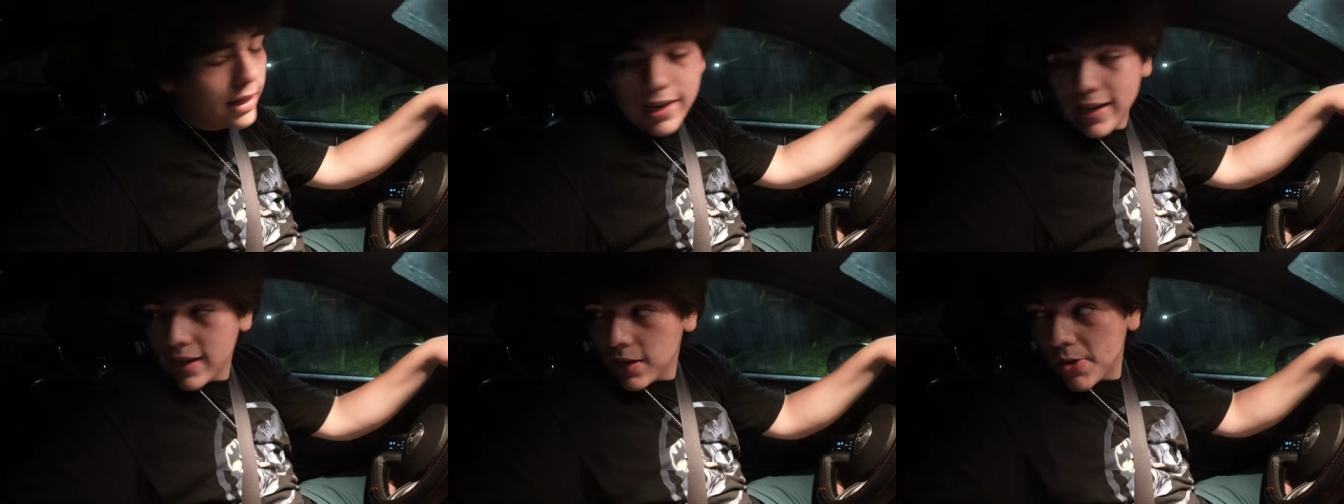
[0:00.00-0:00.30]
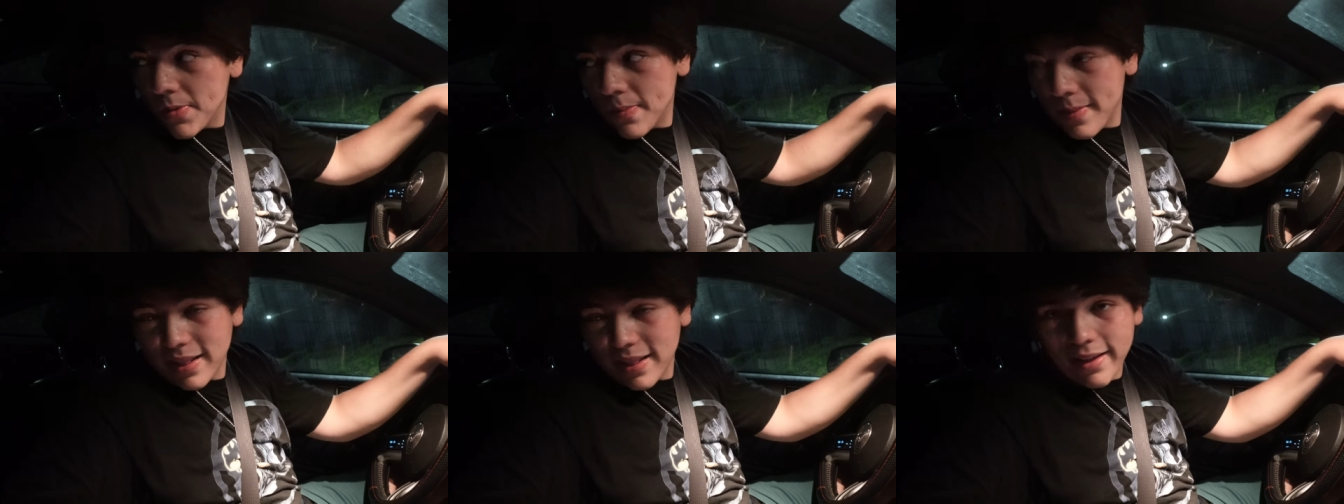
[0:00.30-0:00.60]
and
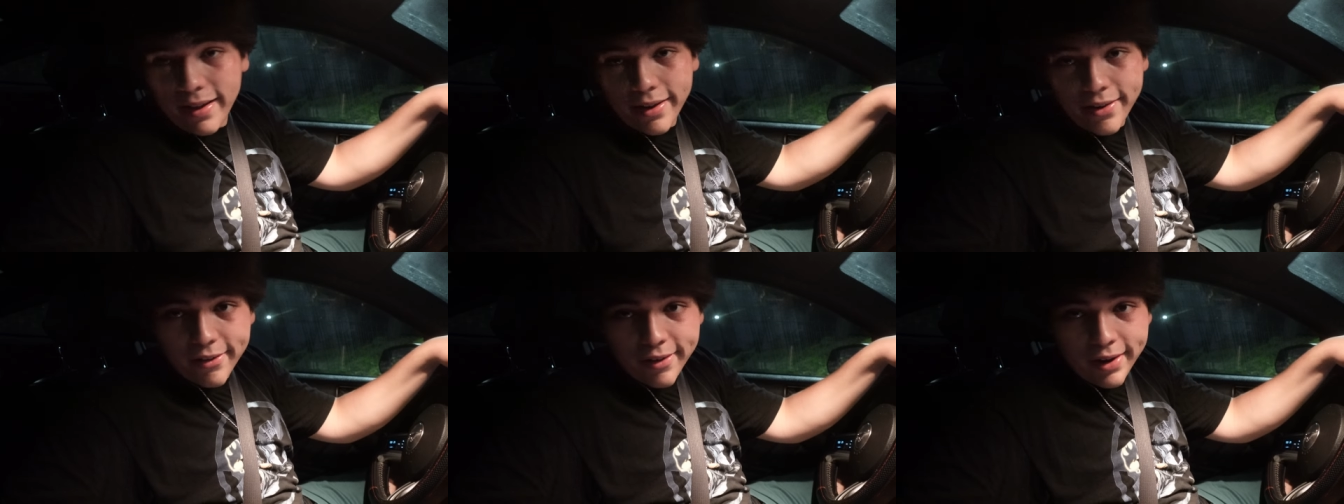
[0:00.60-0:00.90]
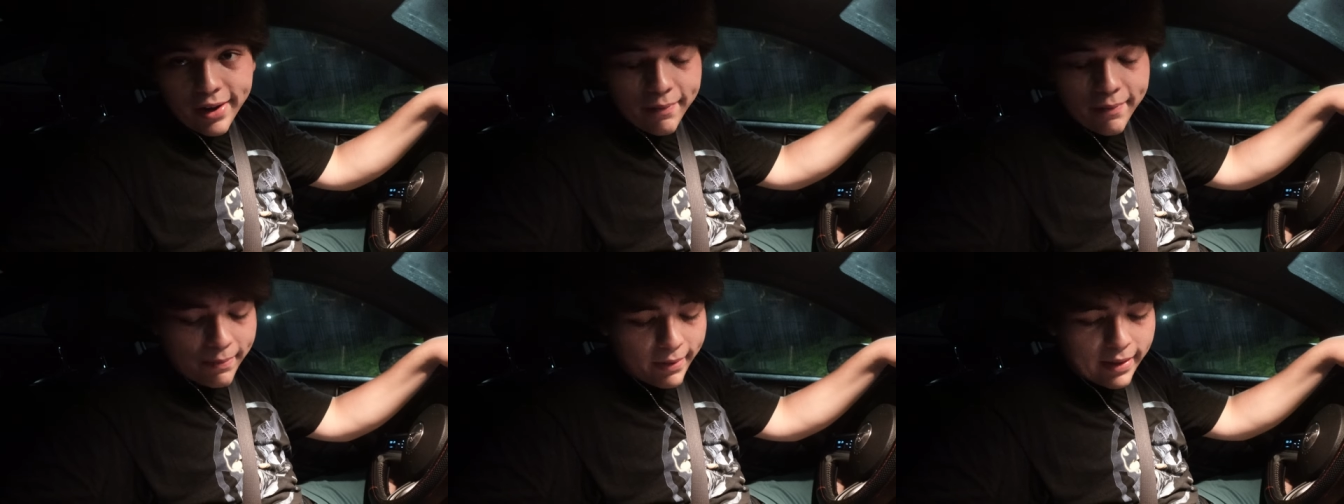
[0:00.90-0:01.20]
do my
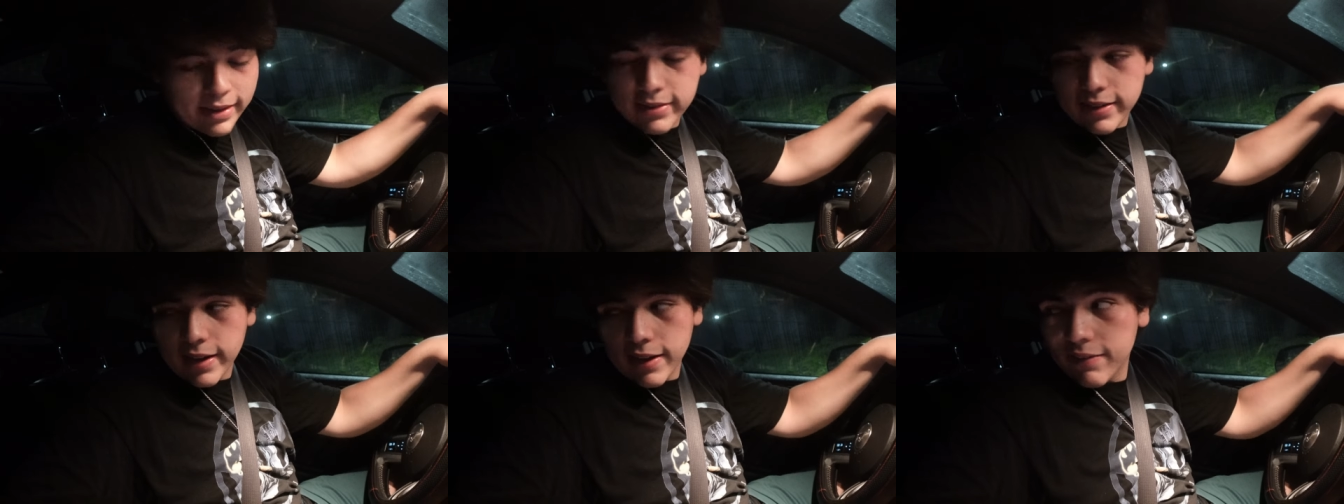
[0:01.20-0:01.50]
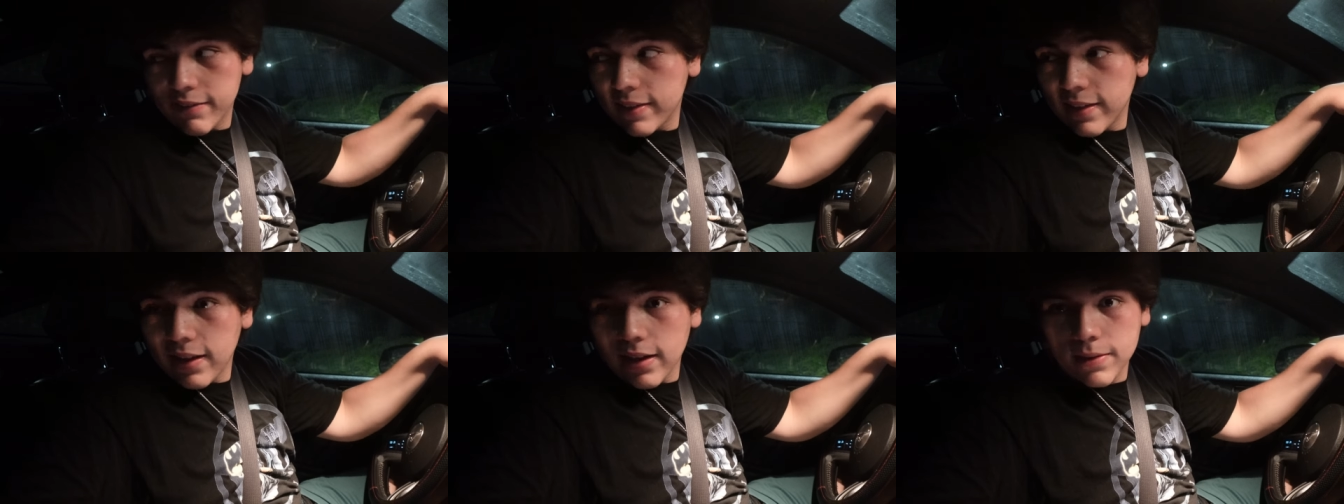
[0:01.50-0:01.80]
laundry, because I have
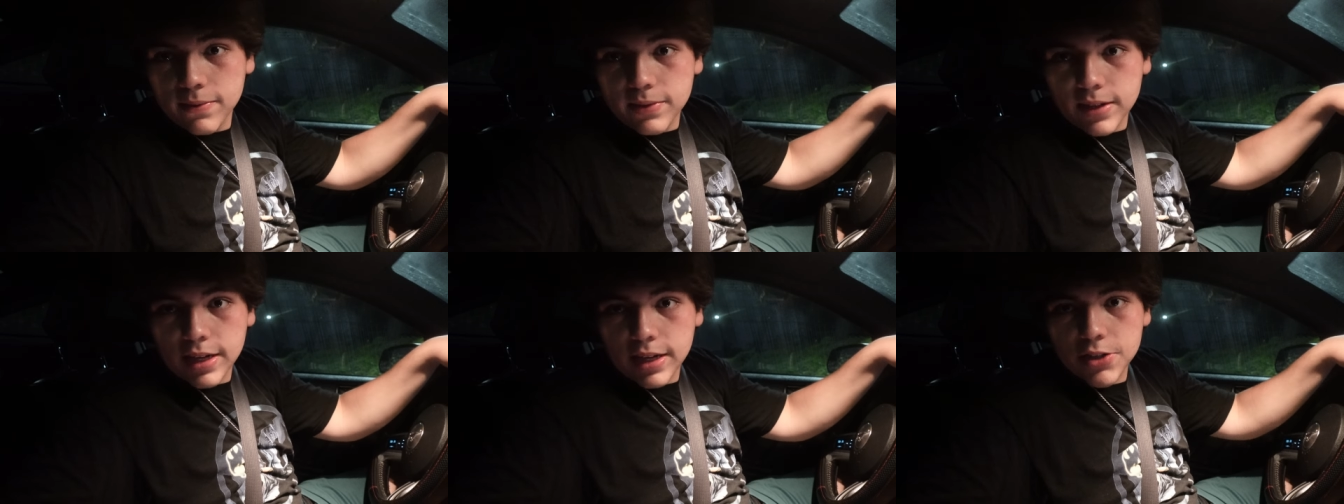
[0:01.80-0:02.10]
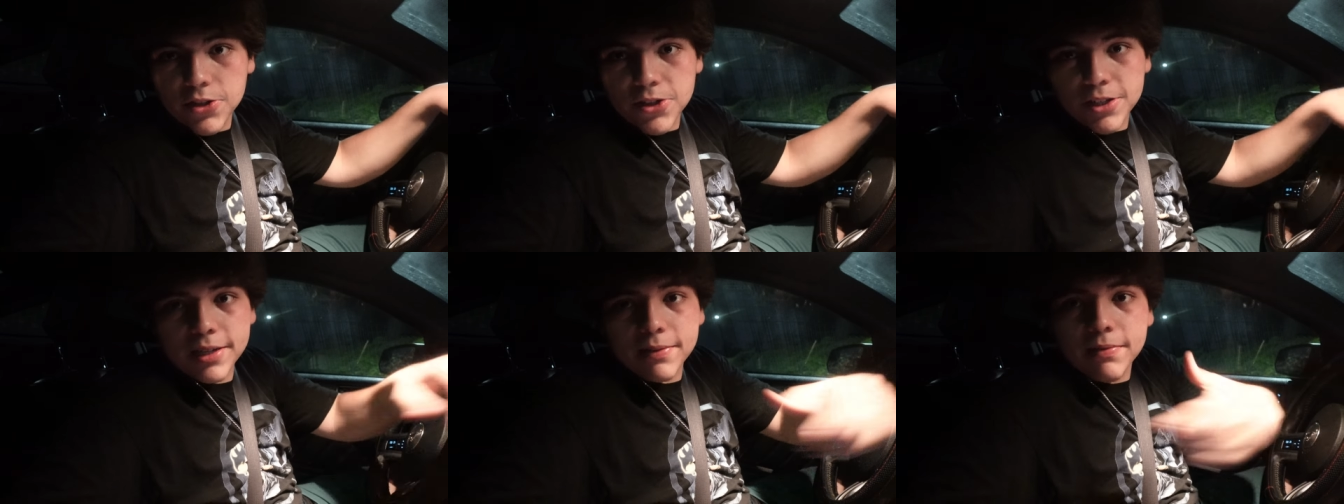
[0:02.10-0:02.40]
a lot of
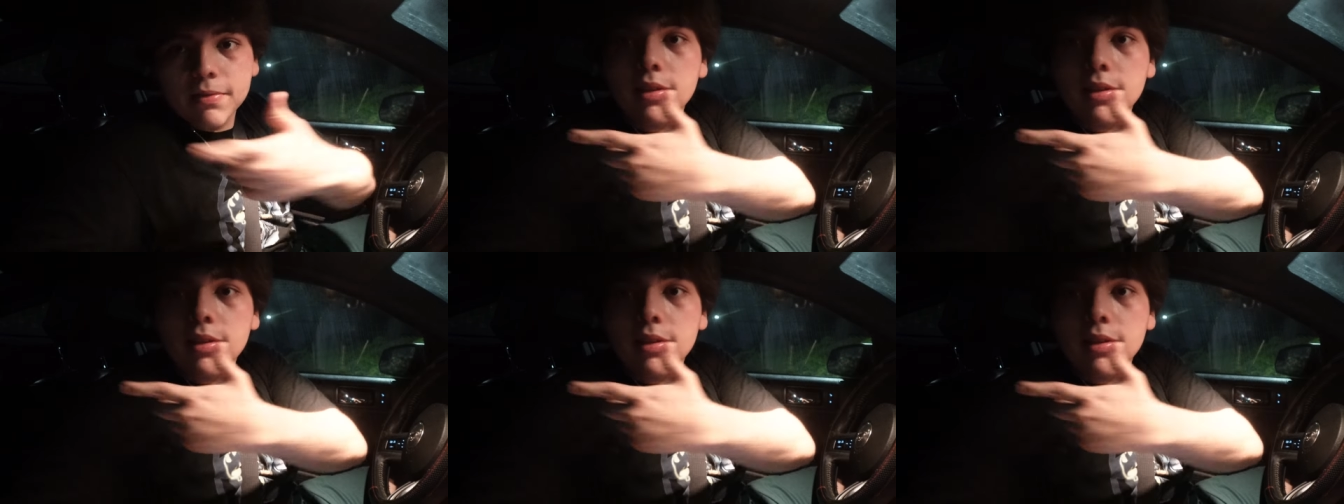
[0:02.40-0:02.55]
laundry.